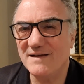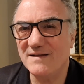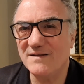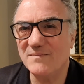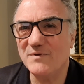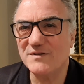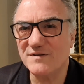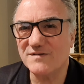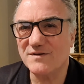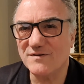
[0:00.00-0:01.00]
in the
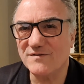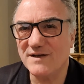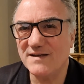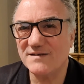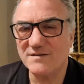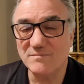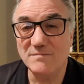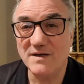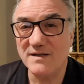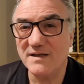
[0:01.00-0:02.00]
business context,
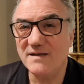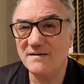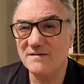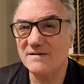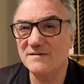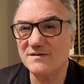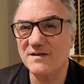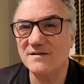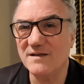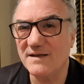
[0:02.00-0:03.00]
money,
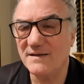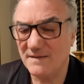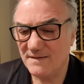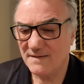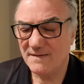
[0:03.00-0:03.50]
certainly.